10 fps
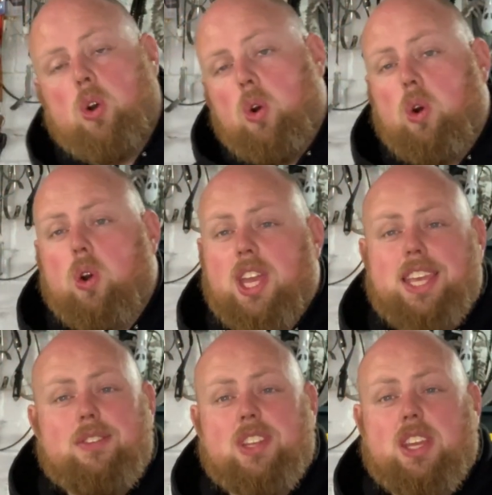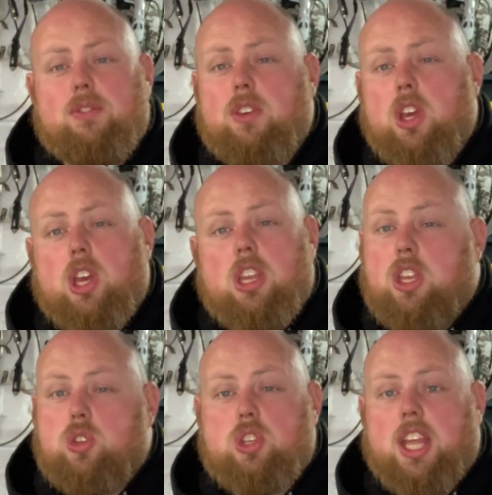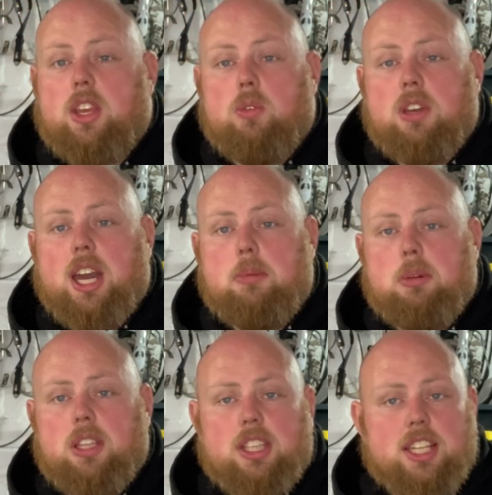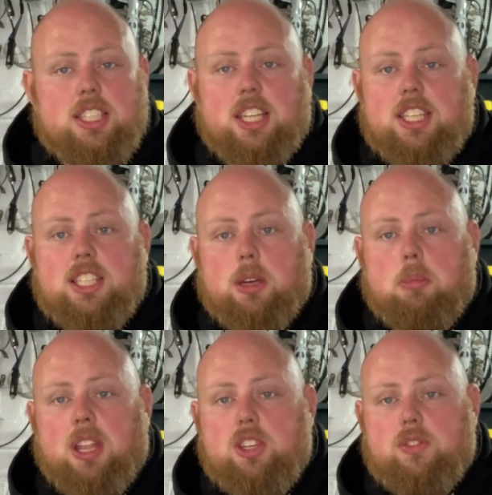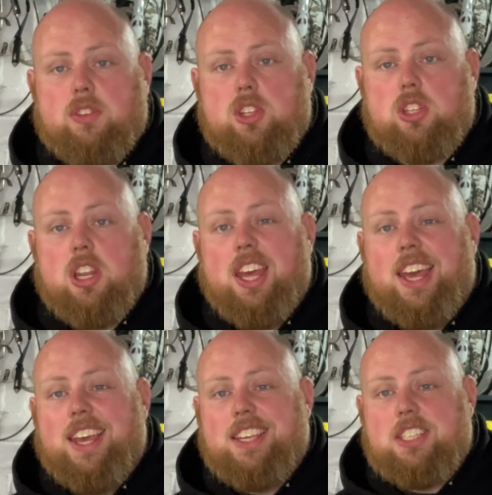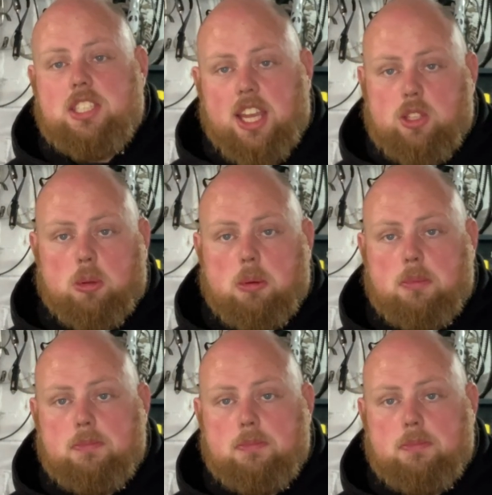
Or even if you just like going camping, that's a nice little pleasure fishing setup.